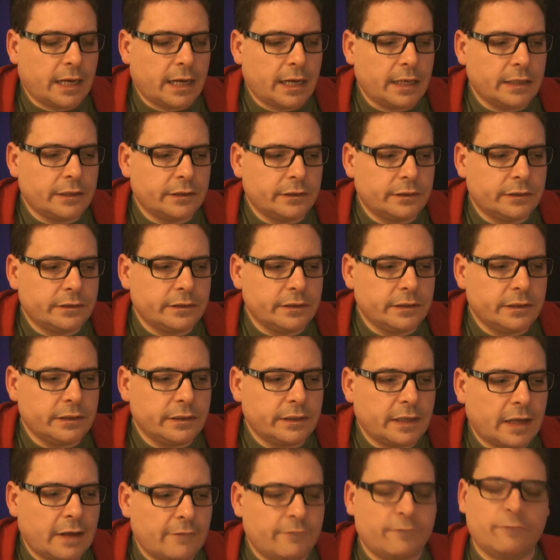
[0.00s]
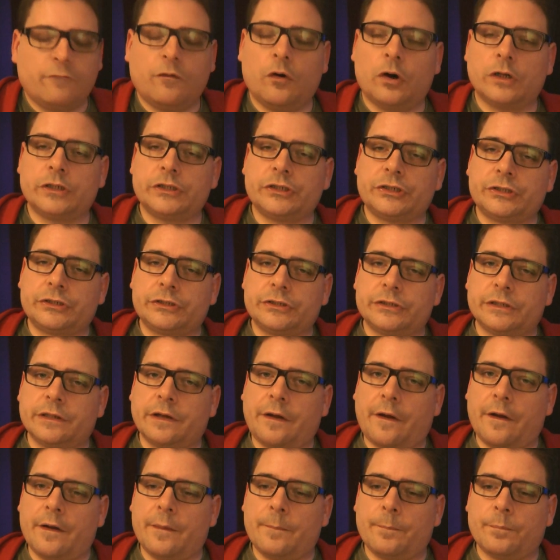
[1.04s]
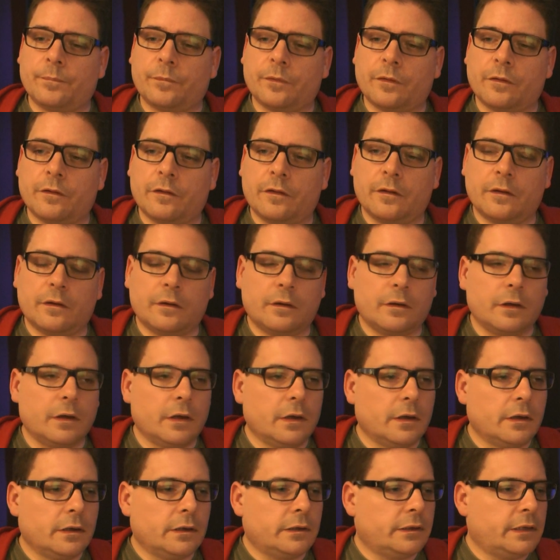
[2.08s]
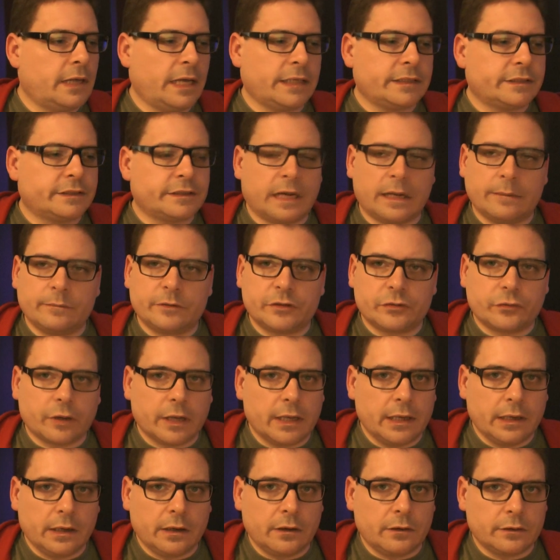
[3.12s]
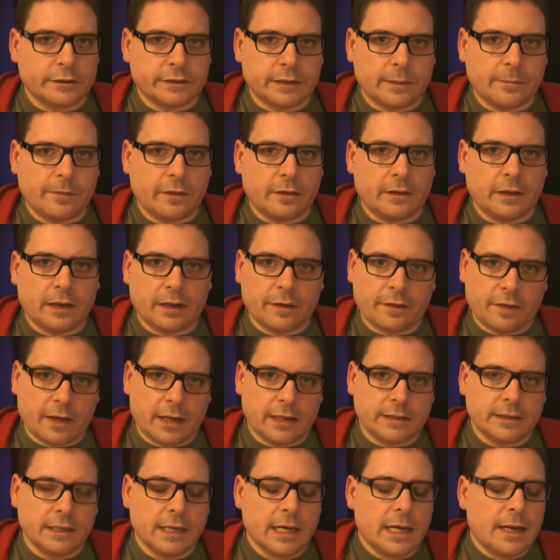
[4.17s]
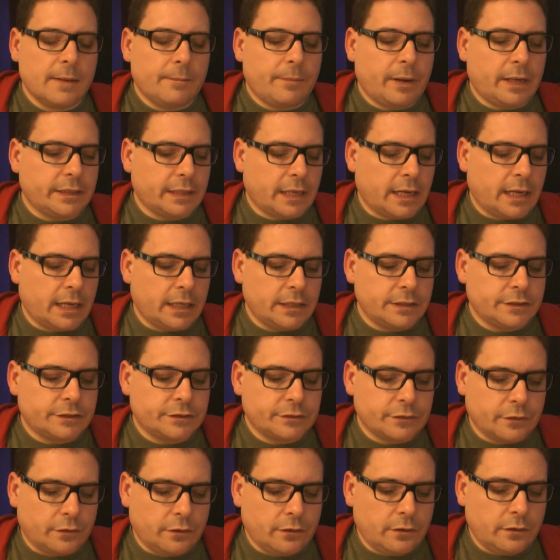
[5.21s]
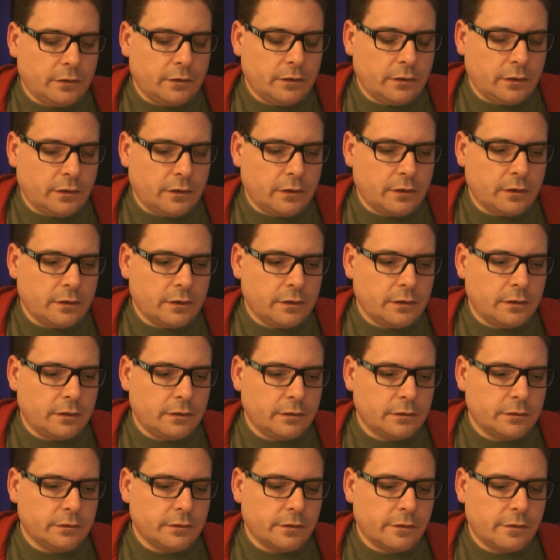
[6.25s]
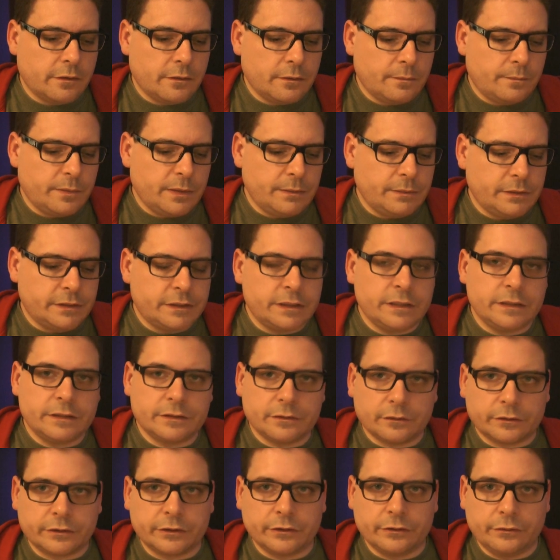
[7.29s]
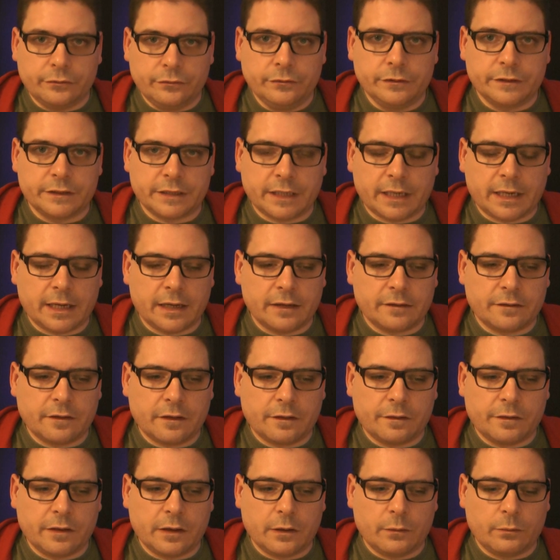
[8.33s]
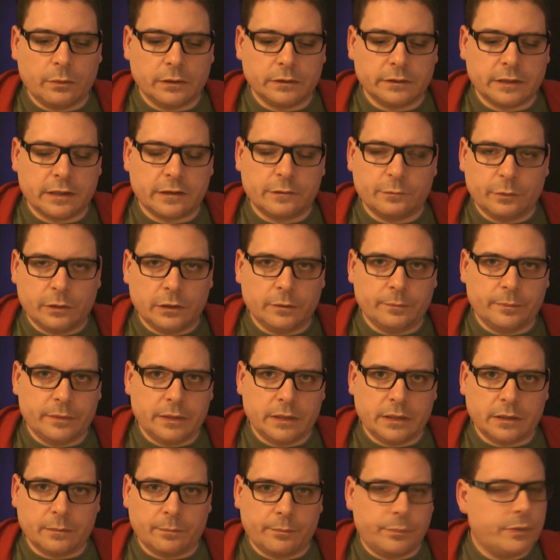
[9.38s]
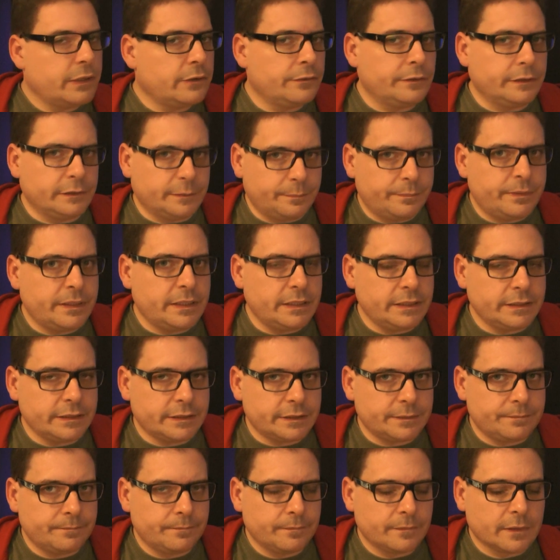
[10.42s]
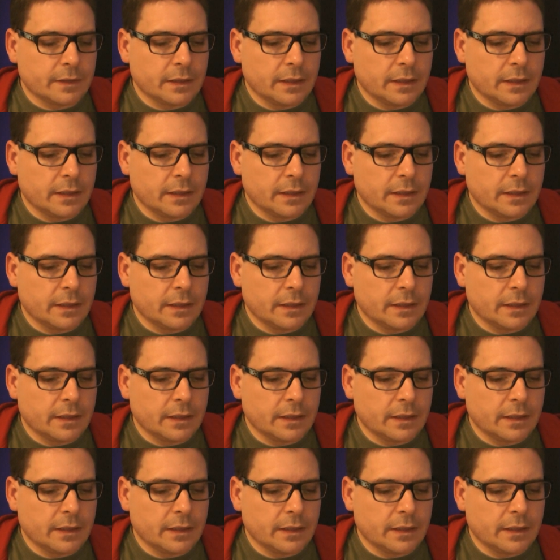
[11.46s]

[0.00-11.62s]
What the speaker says: I didn't have watched the Next Time trailer or something like that, but I saw on the BBC's Doctor Who site that that will be a period piece.